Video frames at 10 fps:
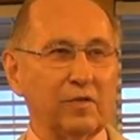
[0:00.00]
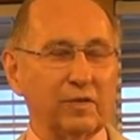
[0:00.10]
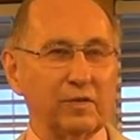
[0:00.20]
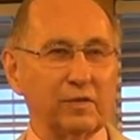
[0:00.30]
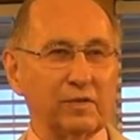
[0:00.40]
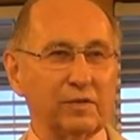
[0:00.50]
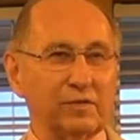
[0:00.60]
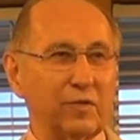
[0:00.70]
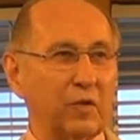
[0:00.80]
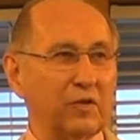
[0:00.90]
for
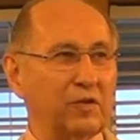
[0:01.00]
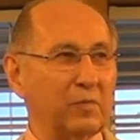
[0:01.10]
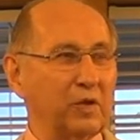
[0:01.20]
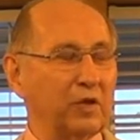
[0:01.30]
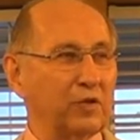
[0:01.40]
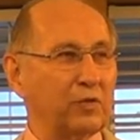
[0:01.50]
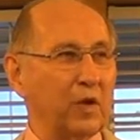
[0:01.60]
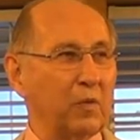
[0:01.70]
40-some years.